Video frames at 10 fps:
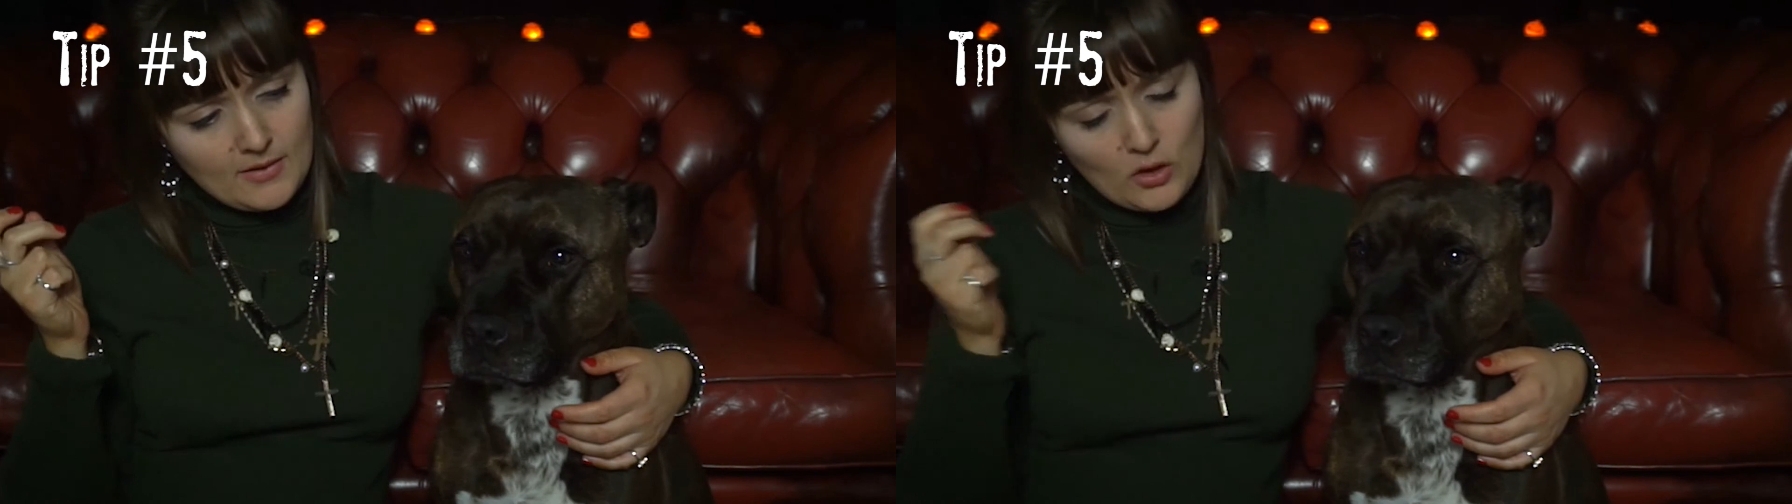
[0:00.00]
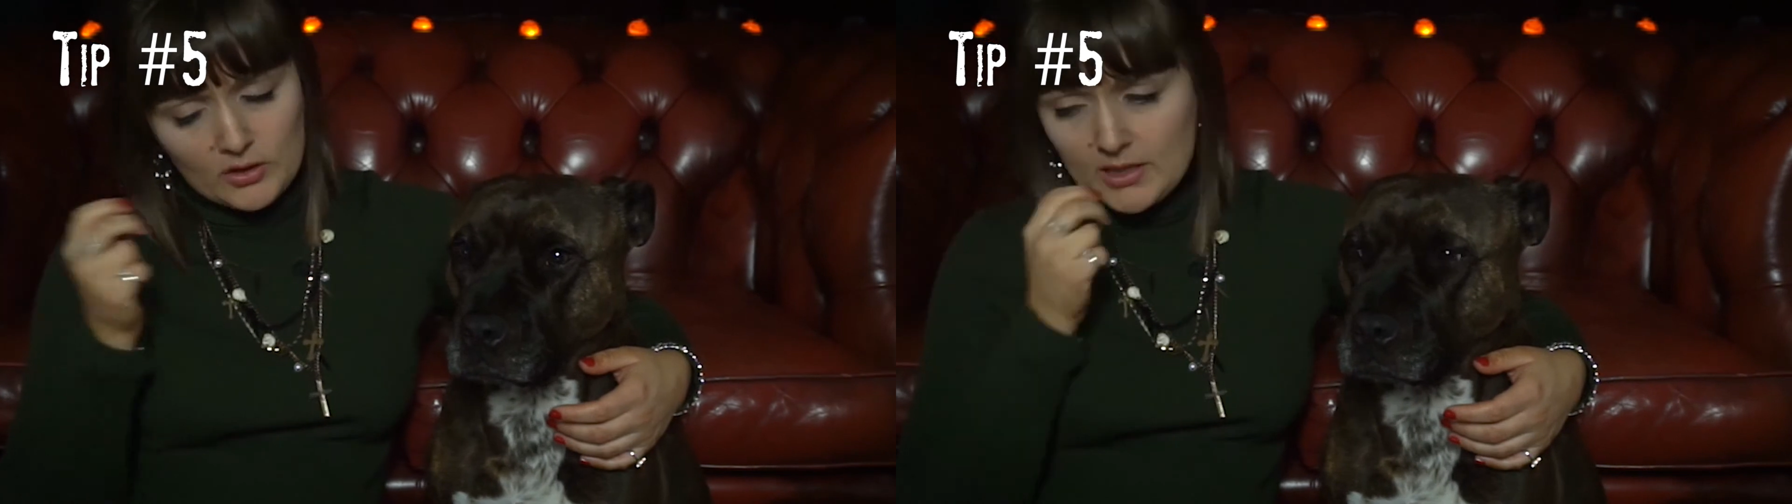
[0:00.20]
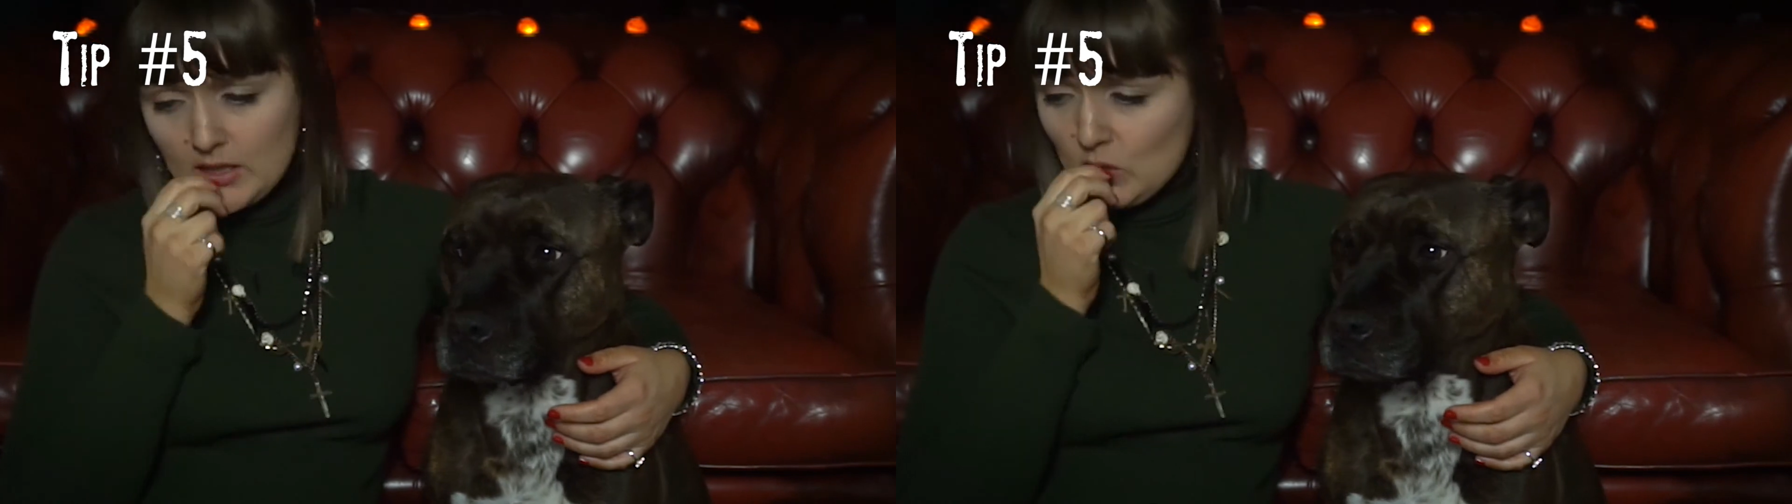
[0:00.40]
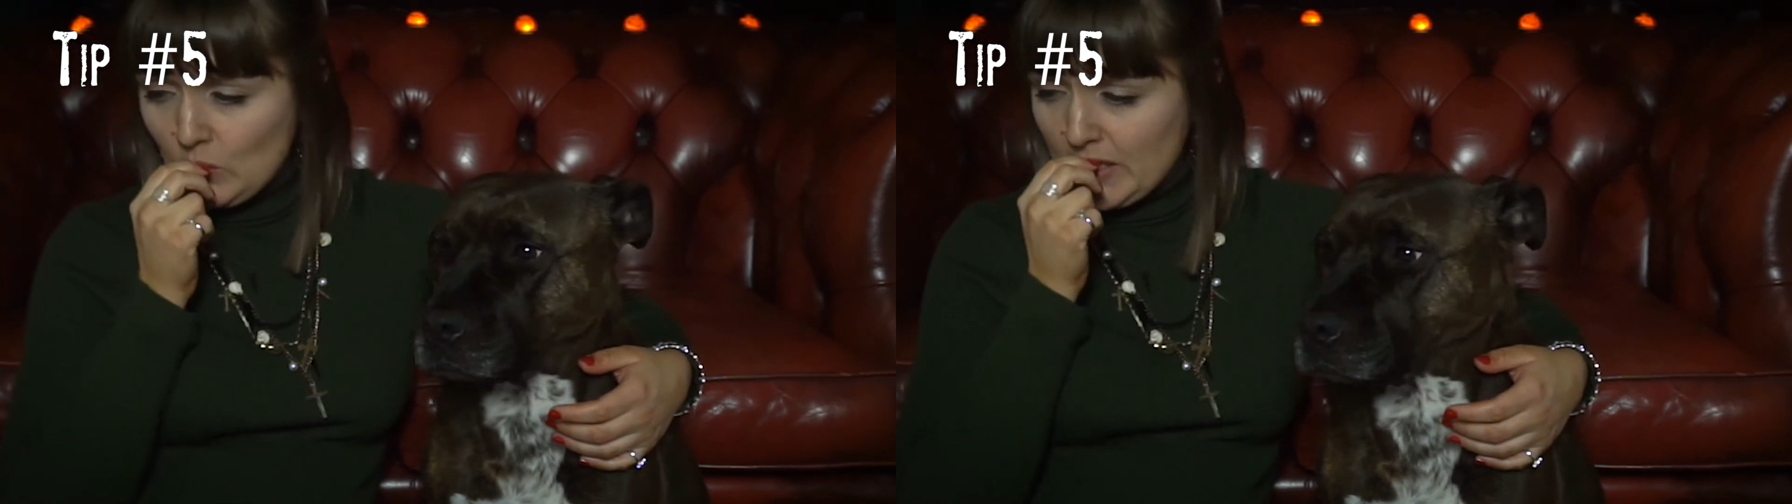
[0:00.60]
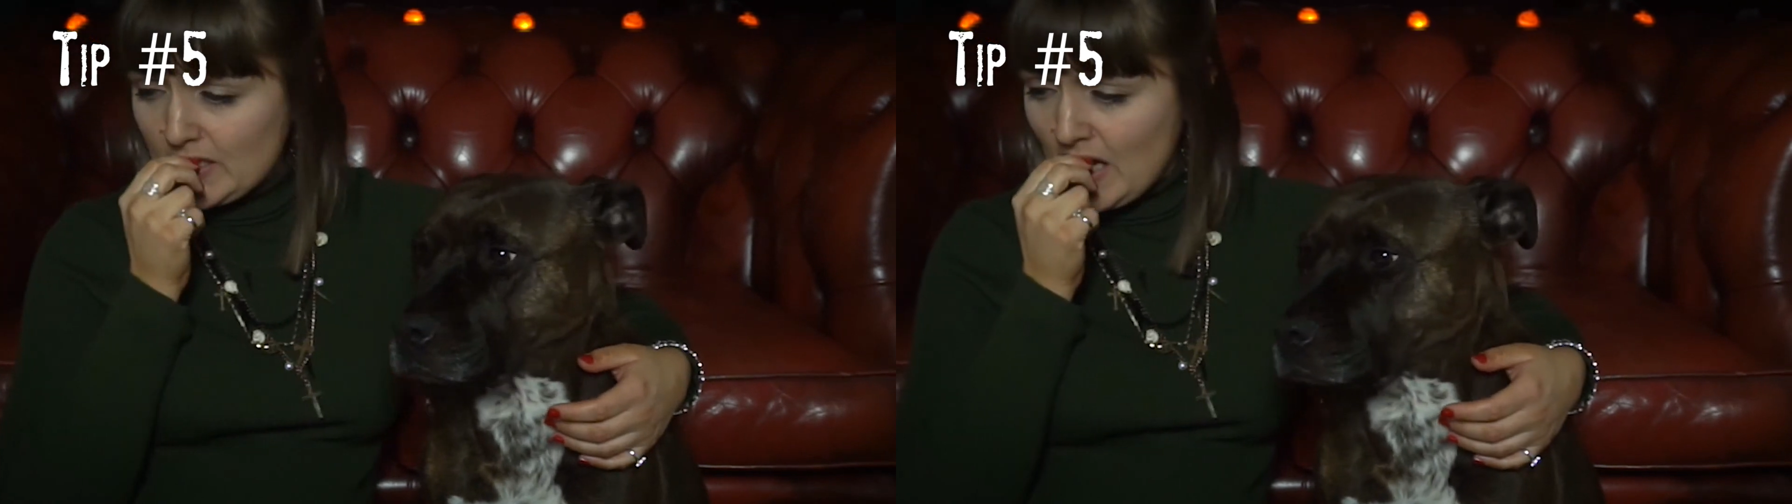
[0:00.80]
Honestly, Zuul,
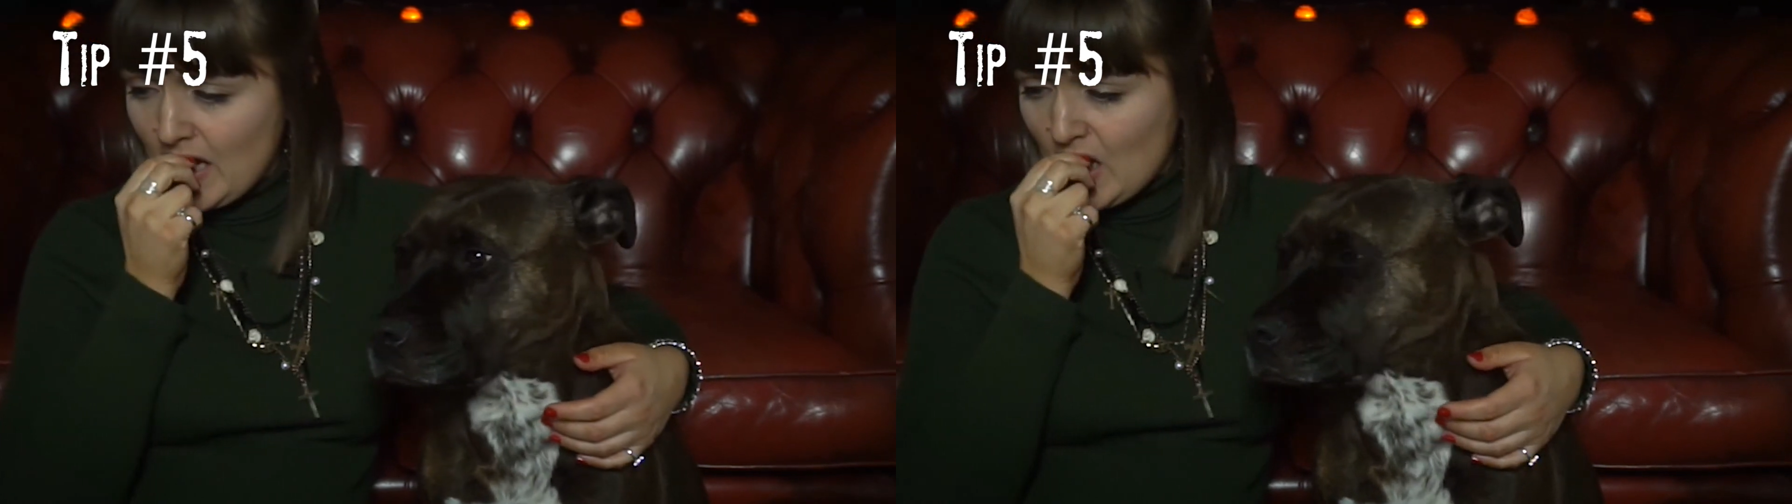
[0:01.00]
in this day and